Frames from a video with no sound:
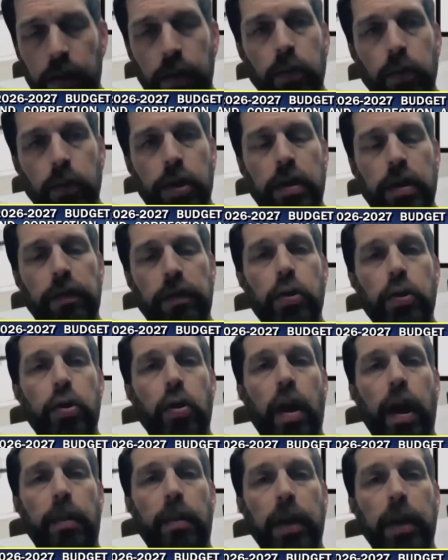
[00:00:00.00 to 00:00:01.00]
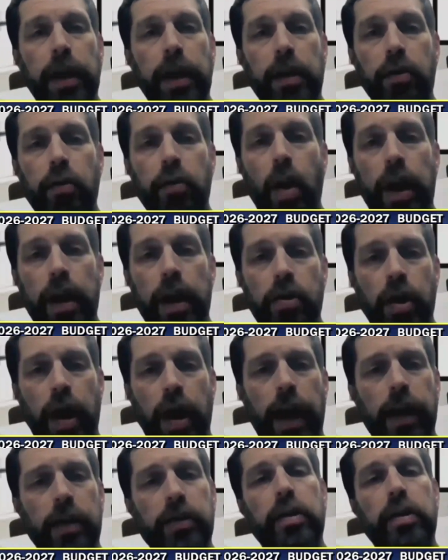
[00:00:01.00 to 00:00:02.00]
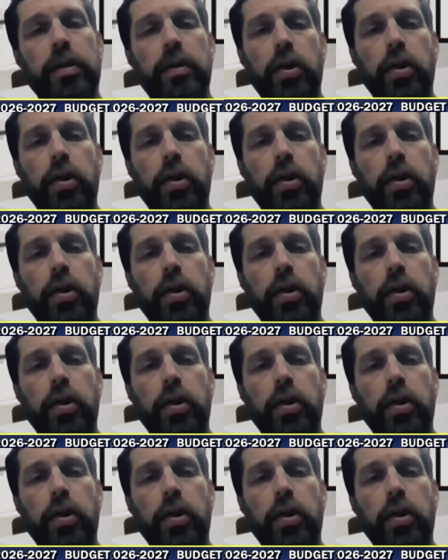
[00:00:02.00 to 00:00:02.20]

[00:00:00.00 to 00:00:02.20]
Christopher Trombley and Dwayne Jackson.